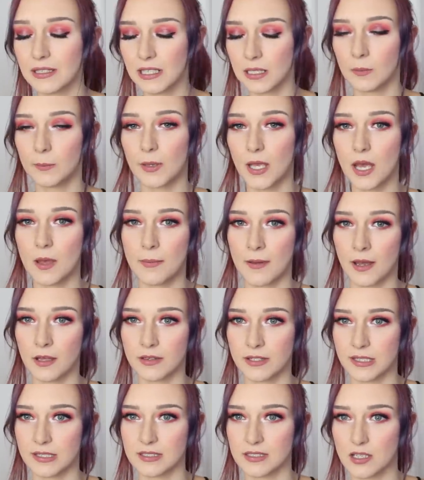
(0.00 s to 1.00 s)
a little bit
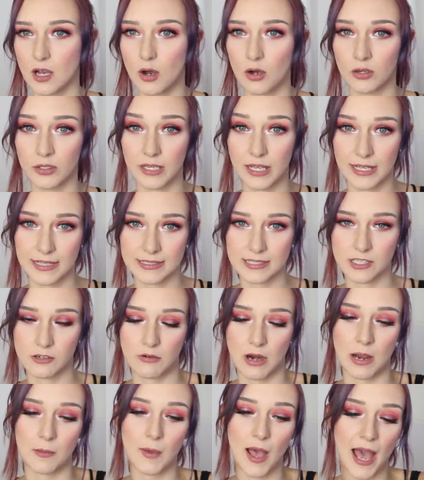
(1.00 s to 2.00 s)
about this on
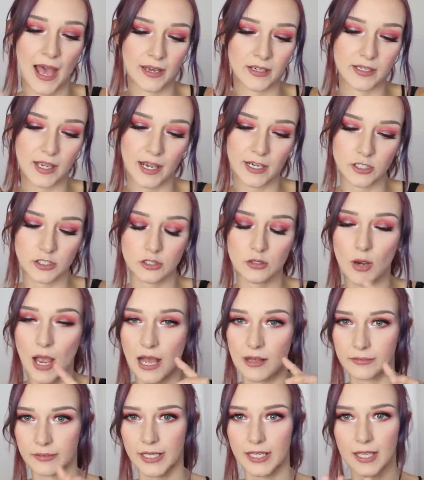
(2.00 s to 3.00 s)
Instagram and I do
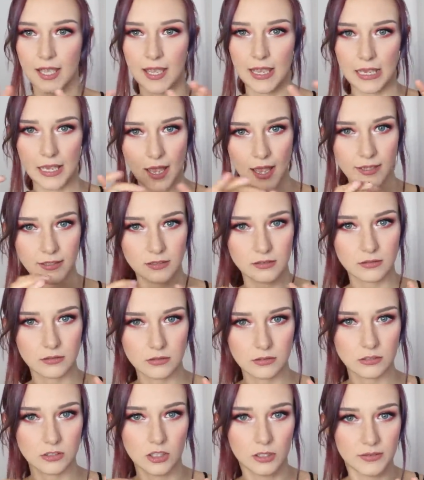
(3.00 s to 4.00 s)
have like a, a
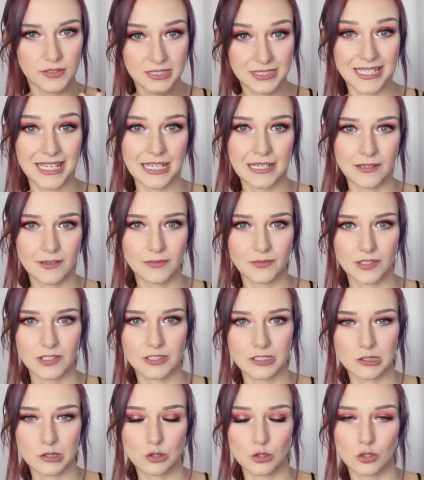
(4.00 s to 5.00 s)
sort of
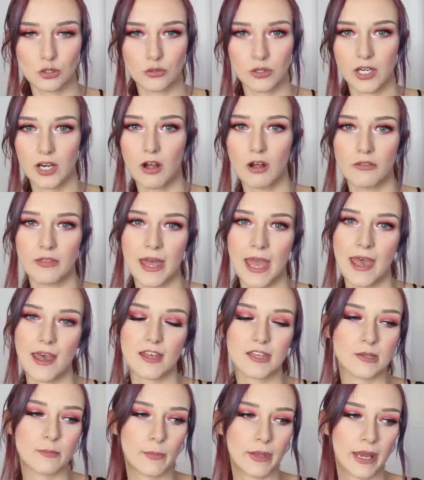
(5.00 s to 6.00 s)
saved story on there
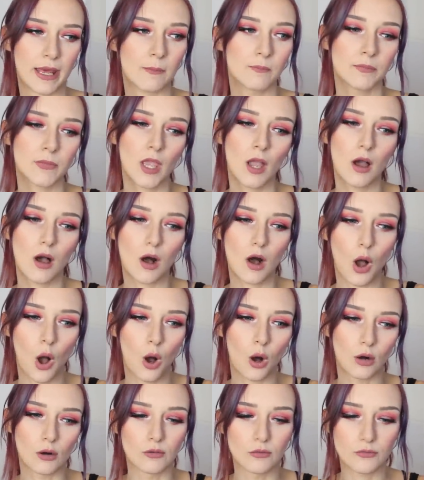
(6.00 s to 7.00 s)
at the minute
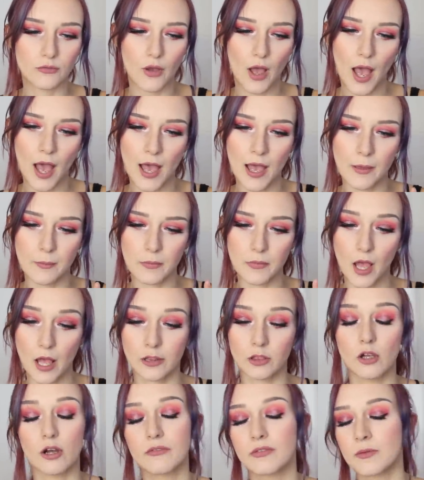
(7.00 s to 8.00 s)
of um,
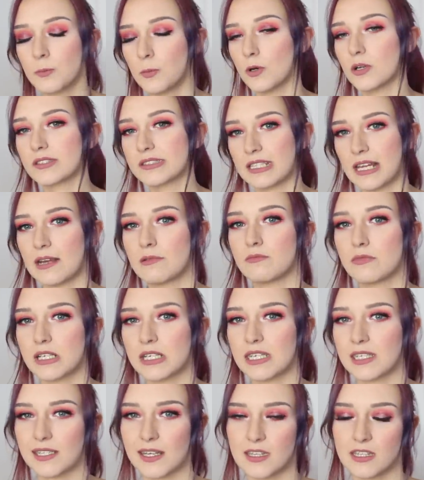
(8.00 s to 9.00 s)
a lot of the books that I'm
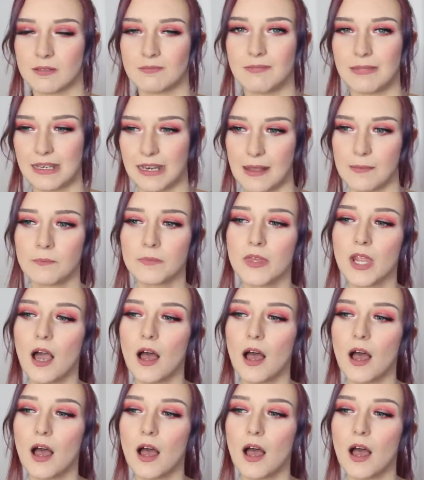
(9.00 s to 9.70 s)
reading at the minute.